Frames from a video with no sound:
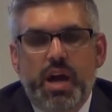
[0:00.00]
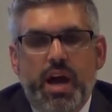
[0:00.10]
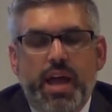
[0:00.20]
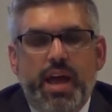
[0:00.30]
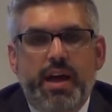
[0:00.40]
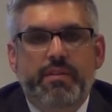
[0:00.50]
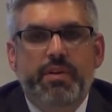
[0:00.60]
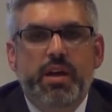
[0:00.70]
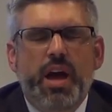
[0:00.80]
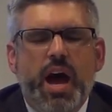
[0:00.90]
I
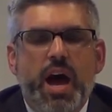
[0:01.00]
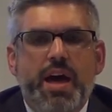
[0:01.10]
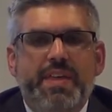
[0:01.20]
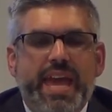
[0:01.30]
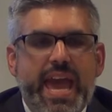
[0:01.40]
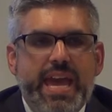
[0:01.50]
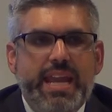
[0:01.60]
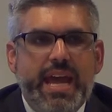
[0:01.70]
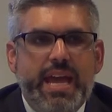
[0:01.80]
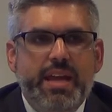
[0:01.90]
have the
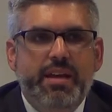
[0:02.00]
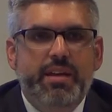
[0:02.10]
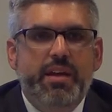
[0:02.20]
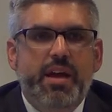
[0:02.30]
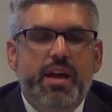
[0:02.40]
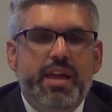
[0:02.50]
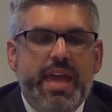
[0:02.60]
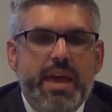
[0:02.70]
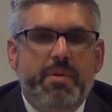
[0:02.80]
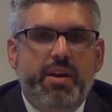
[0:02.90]
KNEA,
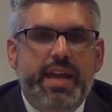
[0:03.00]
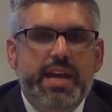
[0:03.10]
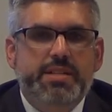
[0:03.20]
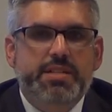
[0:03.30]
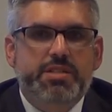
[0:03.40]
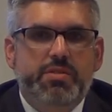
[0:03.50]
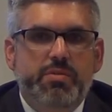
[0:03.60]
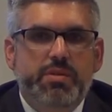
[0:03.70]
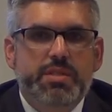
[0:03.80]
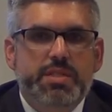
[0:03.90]
Game On Kansas
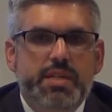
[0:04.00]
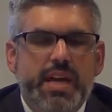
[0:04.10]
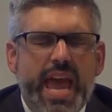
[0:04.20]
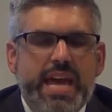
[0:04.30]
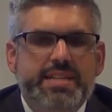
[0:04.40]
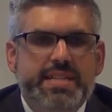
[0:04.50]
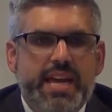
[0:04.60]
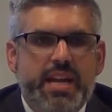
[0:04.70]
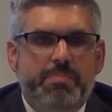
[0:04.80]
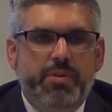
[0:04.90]
Schools, and
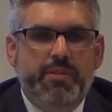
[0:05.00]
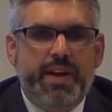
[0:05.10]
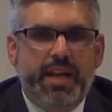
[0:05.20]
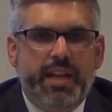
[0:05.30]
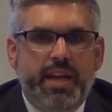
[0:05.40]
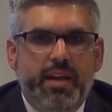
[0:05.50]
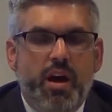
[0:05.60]
Stand Up Blue Valley.